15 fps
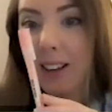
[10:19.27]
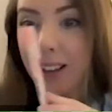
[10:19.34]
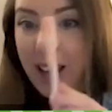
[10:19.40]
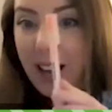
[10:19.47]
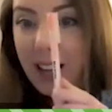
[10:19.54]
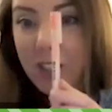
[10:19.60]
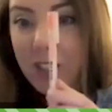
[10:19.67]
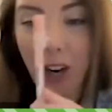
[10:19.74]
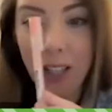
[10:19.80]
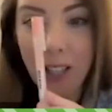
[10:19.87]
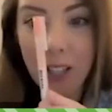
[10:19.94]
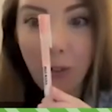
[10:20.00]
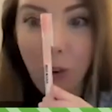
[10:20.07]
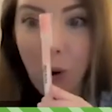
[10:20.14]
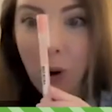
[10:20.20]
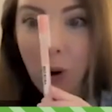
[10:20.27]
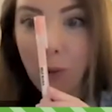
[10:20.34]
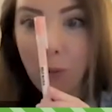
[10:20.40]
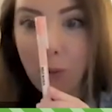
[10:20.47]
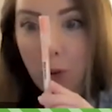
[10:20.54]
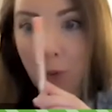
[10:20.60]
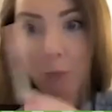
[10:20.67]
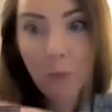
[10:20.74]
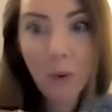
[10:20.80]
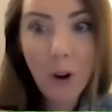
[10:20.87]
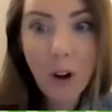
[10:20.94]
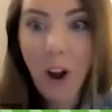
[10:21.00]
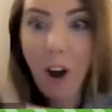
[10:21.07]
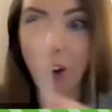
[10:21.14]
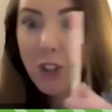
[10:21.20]
gets transformed from
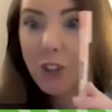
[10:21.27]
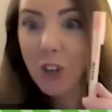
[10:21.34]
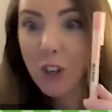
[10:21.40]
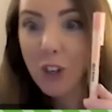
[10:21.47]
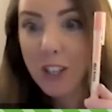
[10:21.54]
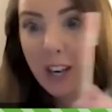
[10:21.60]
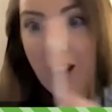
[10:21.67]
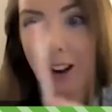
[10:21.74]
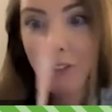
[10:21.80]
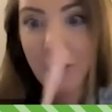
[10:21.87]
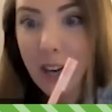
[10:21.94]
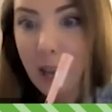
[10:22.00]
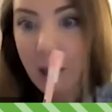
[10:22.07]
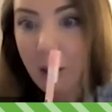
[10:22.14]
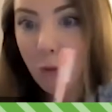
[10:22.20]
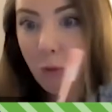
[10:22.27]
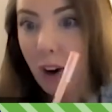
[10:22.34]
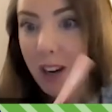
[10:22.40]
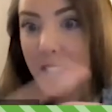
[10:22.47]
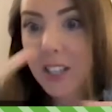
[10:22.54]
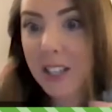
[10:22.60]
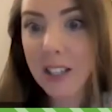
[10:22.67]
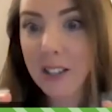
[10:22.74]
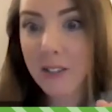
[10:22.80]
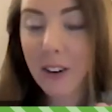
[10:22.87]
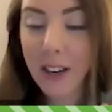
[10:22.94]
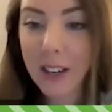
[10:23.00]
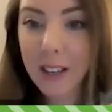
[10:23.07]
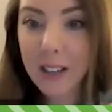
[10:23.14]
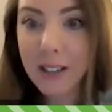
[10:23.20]
not just an everyday writing
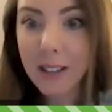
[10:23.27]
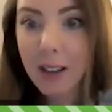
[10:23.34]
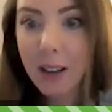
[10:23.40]
device,